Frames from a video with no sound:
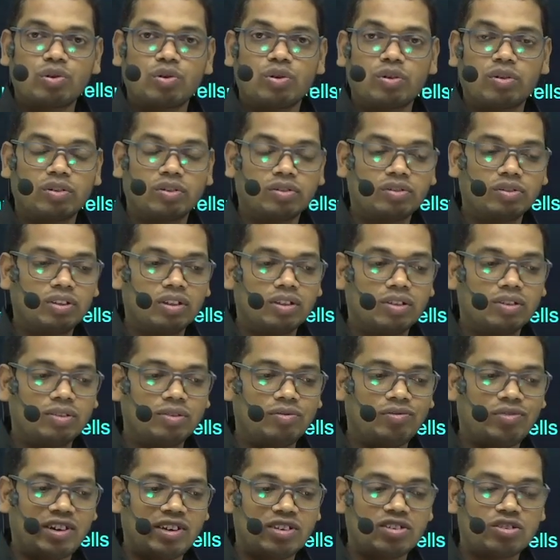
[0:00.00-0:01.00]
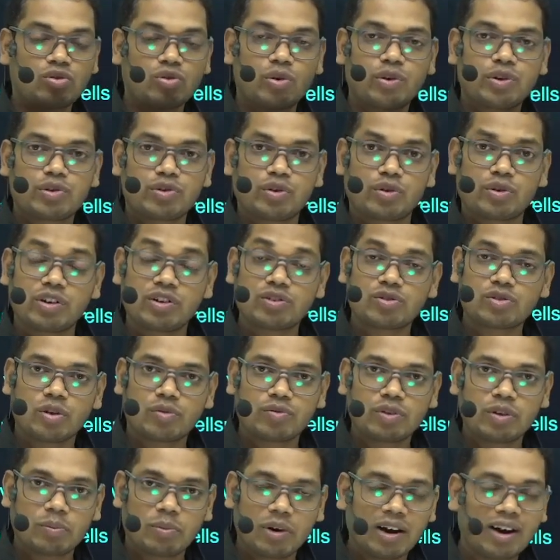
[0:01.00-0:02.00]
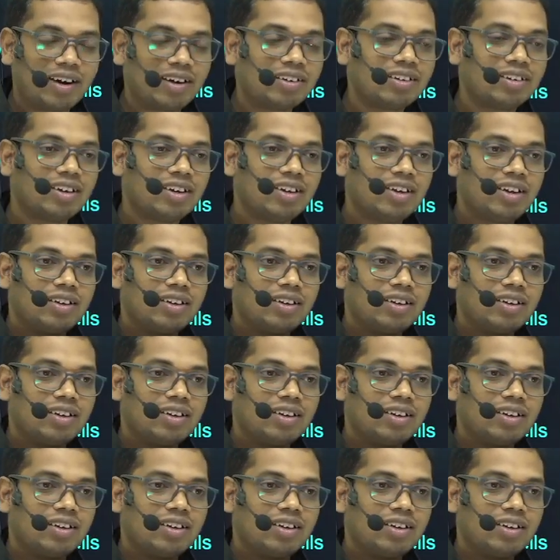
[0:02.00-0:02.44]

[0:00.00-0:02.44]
the various storage organs of the plant,